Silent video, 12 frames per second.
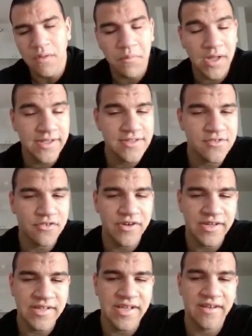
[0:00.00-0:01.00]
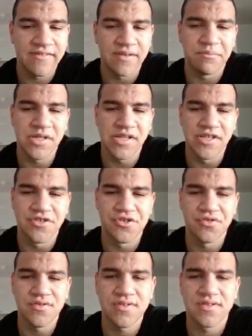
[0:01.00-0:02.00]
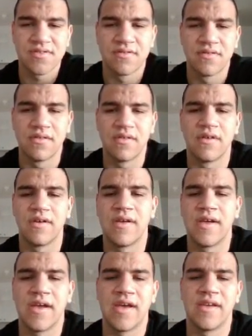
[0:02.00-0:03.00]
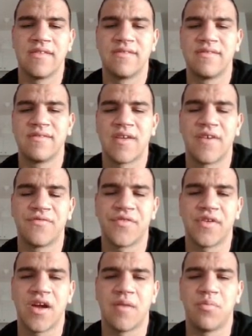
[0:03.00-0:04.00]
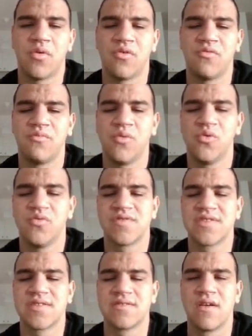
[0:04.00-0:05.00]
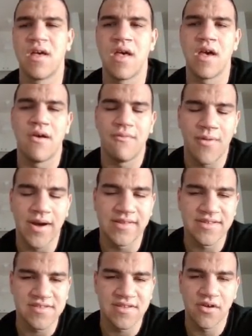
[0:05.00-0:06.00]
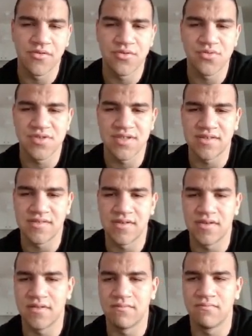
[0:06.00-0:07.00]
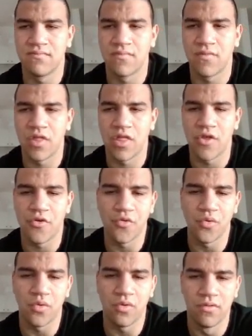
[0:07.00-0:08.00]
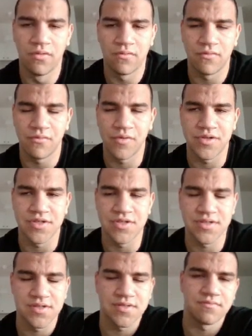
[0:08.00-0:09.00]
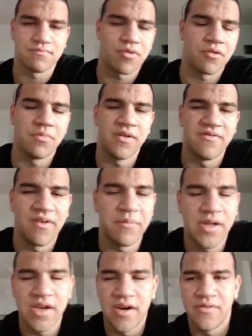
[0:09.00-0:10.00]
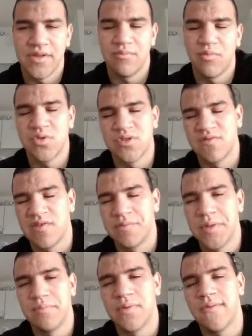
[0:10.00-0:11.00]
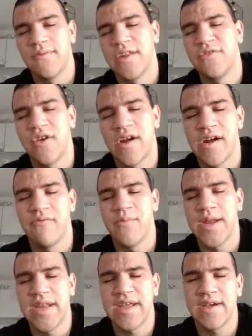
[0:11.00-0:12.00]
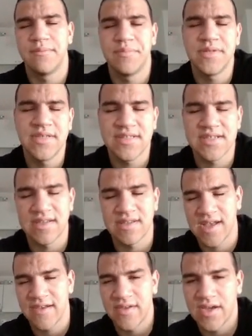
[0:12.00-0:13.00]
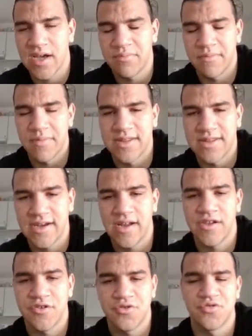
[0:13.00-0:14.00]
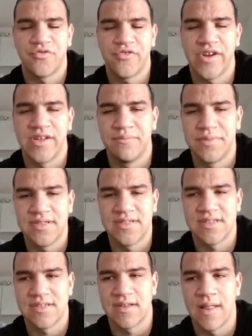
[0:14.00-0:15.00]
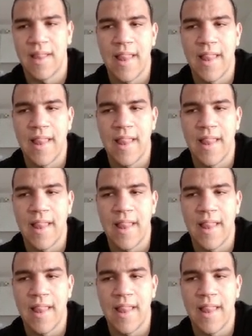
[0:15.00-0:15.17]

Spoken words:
Black is already having big issues, and after a couple of moves, white is now using the rule which is probably familiar with most of the people. When you are winning a piece and having up a material, you should trade the pieces.